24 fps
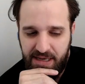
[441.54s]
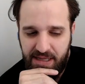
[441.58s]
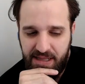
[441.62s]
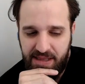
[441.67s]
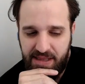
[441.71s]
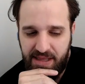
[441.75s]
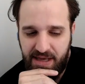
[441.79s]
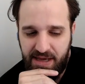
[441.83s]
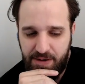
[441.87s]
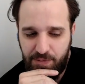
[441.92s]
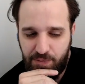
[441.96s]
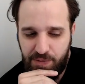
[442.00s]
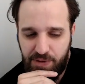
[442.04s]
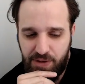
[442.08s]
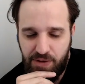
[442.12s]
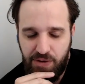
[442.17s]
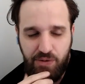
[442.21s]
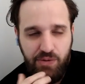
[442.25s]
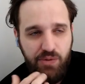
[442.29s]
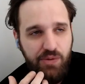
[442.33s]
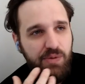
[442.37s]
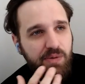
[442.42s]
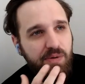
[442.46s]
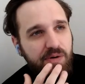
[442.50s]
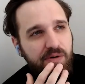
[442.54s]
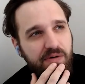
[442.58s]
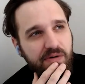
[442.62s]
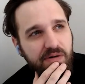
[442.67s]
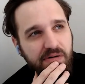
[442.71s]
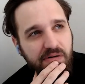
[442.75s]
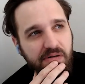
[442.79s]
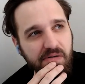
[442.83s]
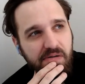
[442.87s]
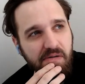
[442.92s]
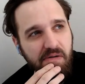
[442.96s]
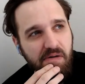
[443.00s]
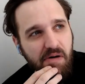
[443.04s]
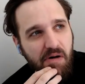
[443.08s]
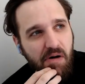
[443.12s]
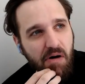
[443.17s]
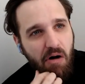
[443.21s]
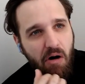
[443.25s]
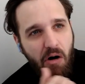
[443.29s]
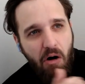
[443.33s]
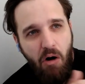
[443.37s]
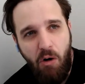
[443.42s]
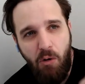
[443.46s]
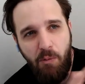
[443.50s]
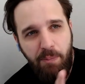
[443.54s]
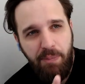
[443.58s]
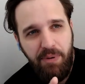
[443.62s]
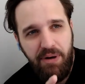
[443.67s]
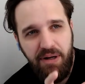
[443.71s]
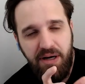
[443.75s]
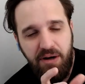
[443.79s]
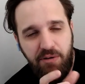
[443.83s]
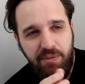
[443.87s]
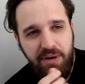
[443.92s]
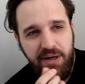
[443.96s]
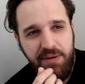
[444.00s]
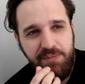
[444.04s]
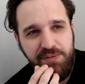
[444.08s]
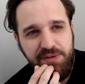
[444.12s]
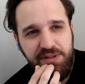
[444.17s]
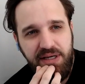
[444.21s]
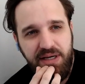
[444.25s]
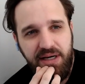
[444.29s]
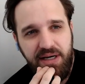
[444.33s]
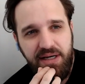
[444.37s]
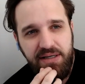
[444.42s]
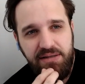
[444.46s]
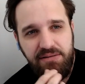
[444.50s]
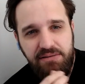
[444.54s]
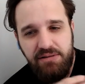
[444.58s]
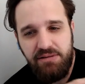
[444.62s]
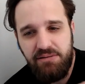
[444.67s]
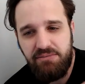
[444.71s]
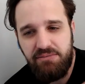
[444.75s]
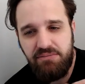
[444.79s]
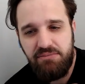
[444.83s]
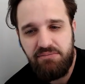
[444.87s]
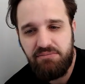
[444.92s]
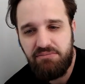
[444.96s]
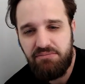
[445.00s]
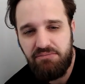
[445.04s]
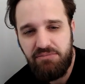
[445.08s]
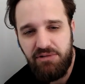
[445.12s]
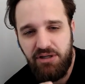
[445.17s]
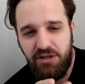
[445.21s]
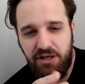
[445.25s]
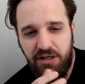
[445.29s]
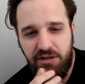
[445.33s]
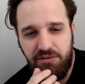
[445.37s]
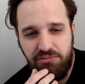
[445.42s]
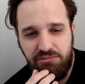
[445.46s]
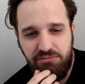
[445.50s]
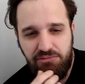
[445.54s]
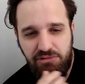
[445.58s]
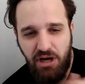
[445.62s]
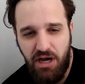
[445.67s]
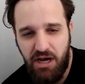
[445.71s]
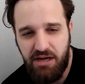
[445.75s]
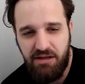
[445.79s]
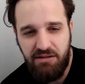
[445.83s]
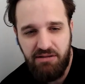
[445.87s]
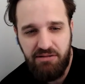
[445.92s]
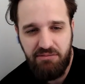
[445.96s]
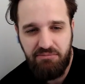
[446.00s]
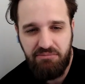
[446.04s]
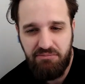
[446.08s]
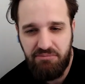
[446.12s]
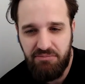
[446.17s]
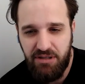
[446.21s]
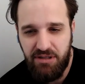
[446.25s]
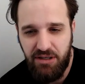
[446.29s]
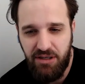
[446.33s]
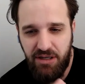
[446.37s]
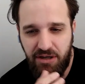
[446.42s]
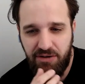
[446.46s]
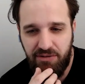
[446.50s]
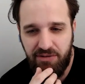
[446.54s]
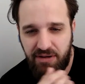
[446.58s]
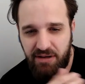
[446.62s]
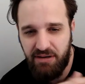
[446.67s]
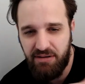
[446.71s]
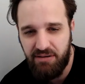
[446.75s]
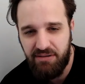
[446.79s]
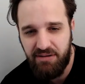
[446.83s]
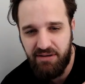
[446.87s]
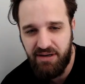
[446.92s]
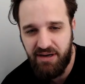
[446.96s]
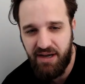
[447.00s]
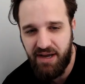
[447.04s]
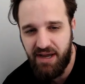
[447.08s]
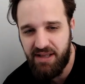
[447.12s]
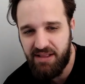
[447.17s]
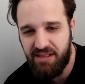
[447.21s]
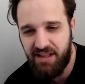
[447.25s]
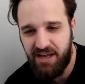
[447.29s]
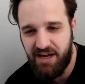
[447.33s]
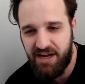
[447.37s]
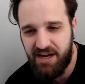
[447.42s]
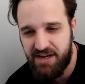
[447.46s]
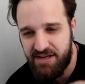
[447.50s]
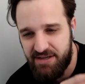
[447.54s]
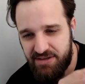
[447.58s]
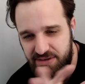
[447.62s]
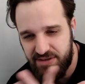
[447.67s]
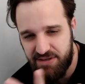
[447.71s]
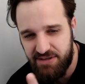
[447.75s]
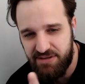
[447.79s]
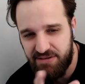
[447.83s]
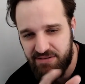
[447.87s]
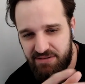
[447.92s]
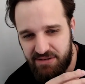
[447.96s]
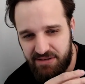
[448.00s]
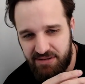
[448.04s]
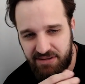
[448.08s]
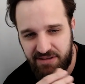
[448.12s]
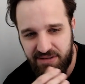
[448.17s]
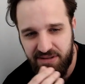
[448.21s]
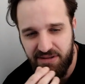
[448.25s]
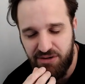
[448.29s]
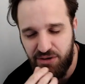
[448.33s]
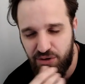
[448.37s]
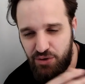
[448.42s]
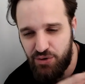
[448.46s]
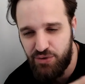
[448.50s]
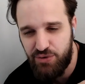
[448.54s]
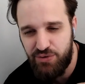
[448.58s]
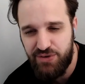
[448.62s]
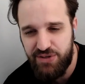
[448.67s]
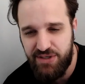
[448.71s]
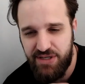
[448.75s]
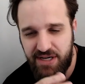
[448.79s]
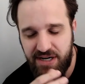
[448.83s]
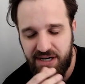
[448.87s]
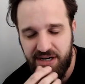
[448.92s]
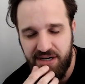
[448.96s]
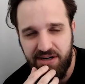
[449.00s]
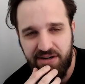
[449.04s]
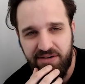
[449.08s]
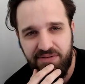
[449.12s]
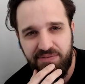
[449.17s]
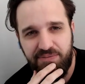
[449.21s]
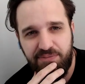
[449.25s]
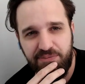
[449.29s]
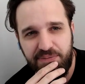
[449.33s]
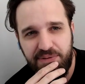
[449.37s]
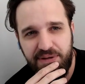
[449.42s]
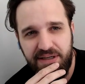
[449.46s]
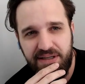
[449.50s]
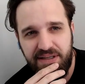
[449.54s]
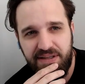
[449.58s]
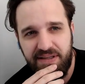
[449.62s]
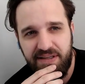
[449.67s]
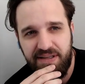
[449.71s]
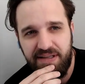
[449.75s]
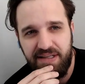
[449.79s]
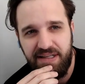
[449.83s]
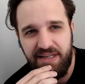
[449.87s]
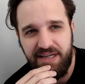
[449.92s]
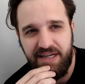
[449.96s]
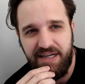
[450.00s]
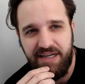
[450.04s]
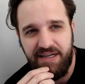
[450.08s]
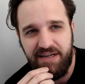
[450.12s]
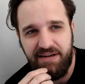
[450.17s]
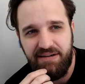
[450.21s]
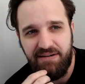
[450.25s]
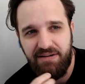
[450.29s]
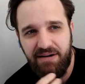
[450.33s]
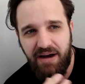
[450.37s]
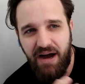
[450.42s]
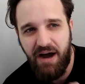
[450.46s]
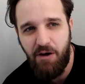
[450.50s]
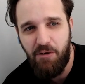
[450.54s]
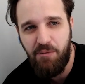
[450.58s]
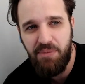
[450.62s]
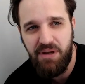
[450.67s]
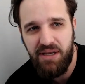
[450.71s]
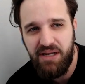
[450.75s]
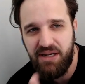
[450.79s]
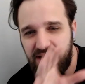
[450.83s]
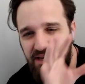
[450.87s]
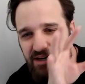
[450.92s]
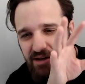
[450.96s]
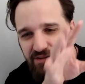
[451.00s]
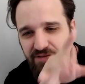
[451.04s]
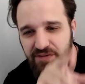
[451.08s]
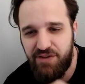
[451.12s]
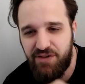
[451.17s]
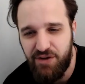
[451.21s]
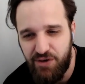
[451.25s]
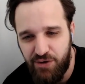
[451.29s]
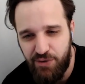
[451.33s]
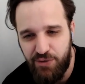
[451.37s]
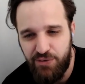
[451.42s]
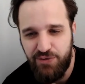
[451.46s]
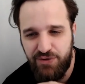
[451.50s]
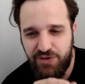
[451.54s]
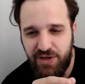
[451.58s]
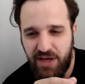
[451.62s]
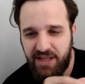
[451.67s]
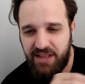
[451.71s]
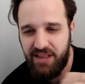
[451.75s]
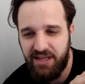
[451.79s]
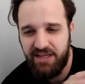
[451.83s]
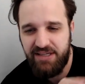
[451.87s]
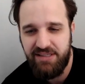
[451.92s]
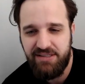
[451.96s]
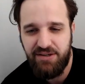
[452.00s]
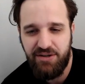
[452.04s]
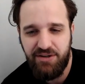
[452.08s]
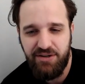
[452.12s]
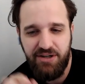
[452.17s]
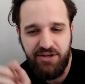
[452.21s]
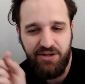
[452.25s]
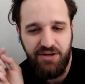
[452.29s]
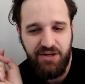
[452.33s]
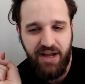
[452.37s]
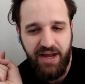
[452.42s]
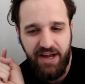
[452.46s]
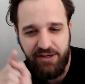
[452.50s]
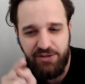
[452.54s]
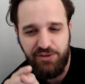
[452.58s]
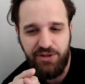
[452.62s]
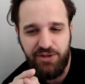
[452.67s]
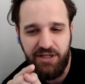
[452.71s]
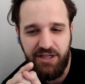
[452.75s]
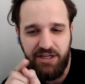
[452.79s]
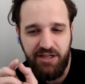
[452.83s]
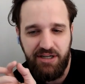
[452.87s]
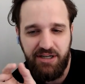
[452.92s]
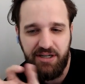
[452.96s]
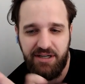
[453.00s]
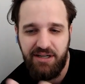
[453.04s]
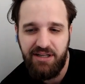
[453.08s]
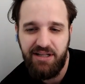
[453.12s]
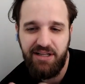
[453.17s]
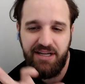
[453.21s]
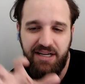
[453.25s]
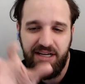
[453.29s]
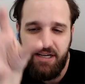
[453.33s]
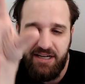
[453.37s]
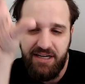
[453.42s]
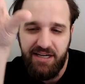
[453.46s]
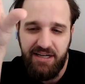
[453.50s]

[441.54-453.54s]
They will open a website and, you know, check, you know, the headlines, the news there, but how many of those headlines are they actually going to click